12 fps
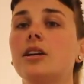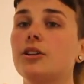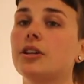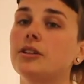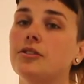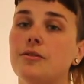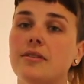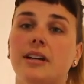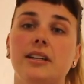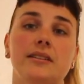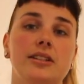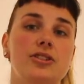Can do
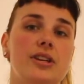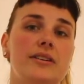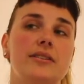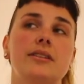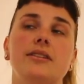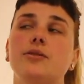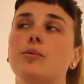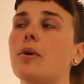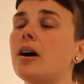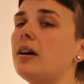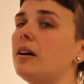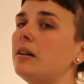that in the chest as
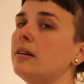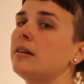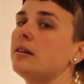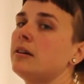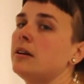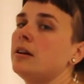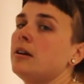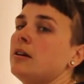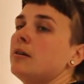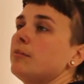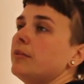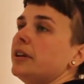well,
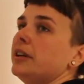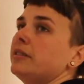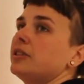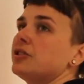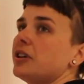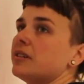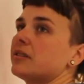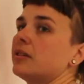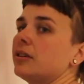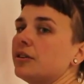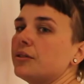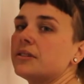bringing the chest
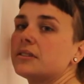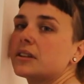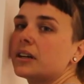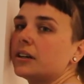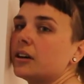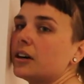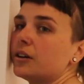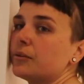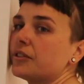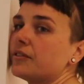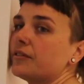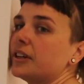close. It's kind of hard
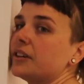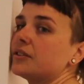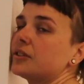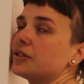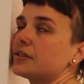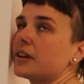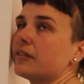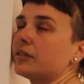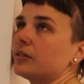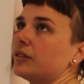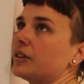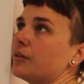with the face, you just have
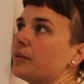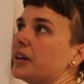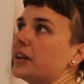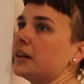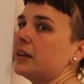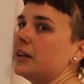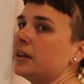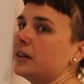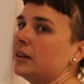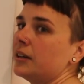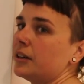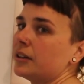to look away.
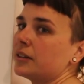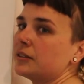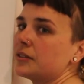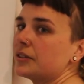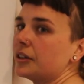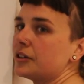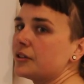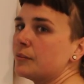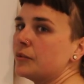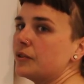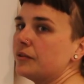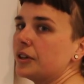You can start to
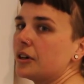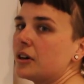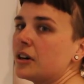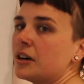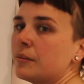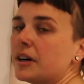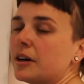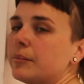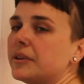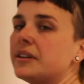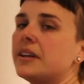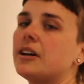move your arm
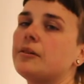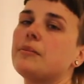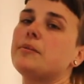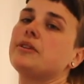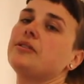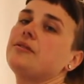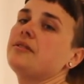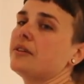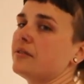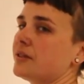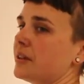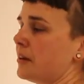up and down. Maybe I'll do the
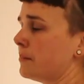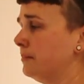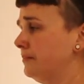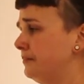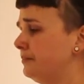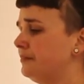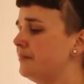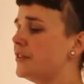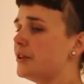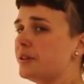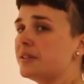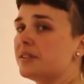other side
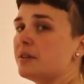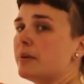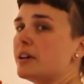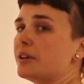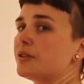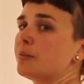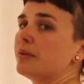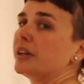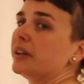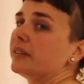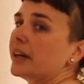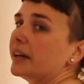so you can see better. So
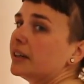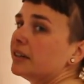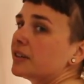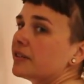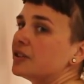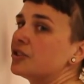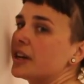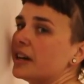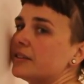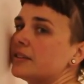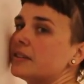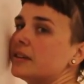bringing that into the
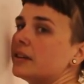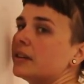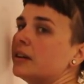chest,